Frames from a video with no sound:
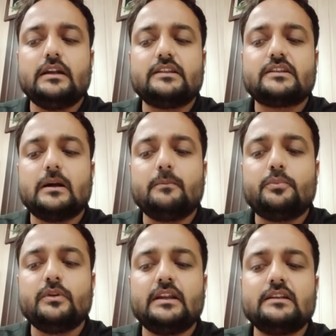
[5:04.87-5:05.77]
its
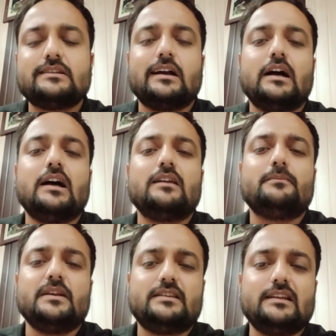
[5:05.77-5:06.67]
components are
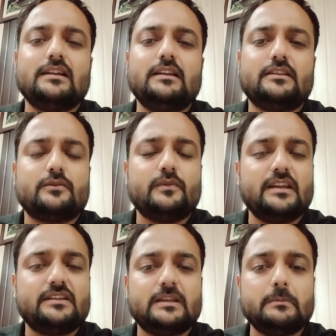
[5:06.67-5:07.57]
basically, it's very
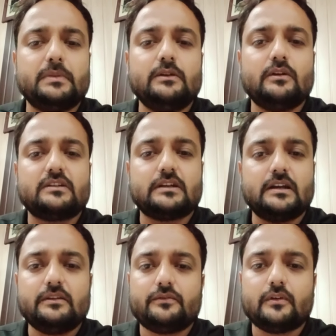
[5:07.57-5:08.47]
simple. You are
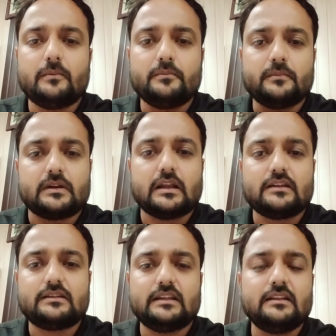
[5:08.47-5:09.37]
studying from class
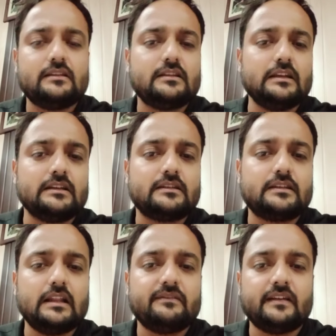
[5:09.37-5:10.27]
10th
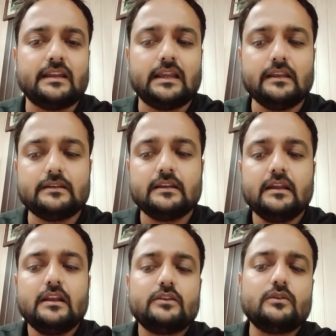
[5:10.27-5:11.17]
itself, I guess.
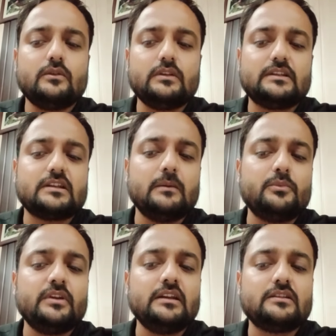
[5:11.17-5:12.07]
So its
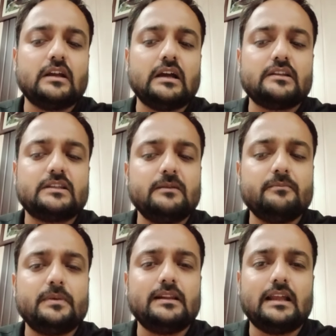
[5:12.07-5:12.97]
components are
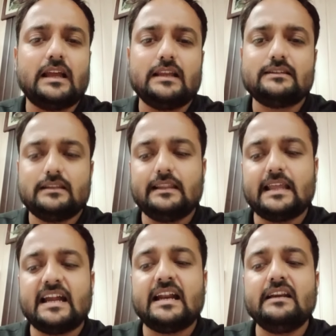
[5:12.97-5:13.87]
simple as
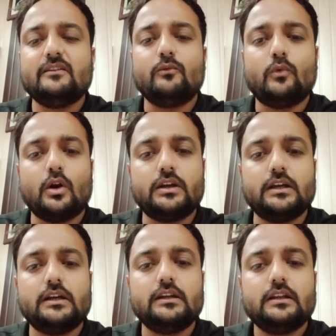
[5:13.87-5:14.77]
land,
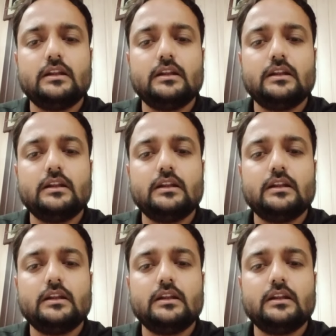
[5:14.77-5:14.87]
water,